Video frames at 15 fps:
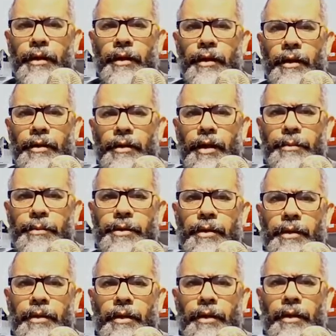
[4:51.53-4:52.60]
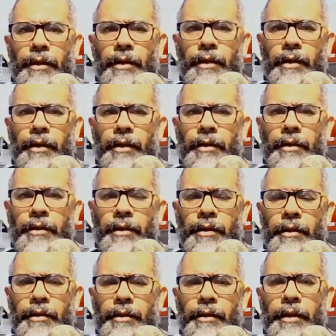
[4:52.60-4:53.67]
it keeps it, and
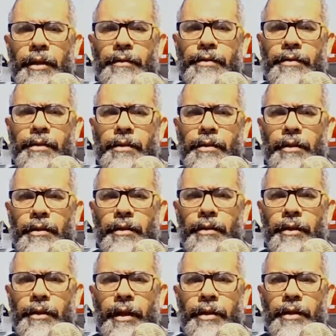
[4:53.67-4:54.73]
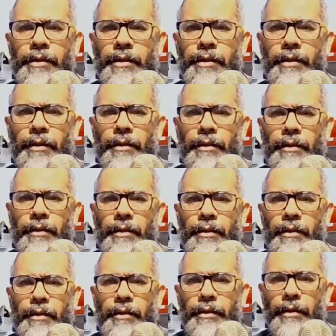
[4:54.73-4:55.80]
it leaves the rest
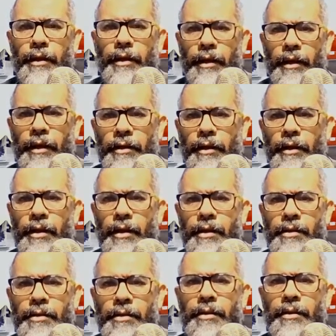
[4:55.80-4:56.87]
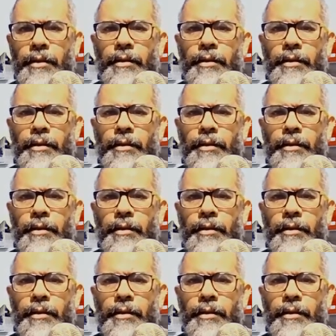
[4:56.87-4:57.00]
again as